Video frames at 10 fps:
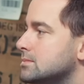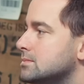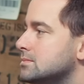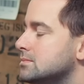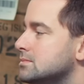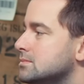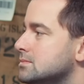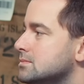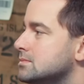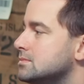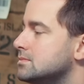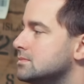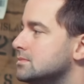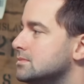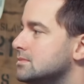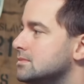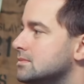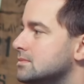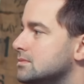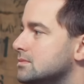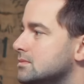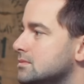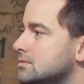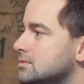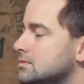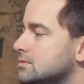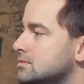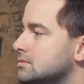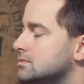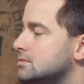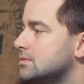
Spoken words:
(not speaking)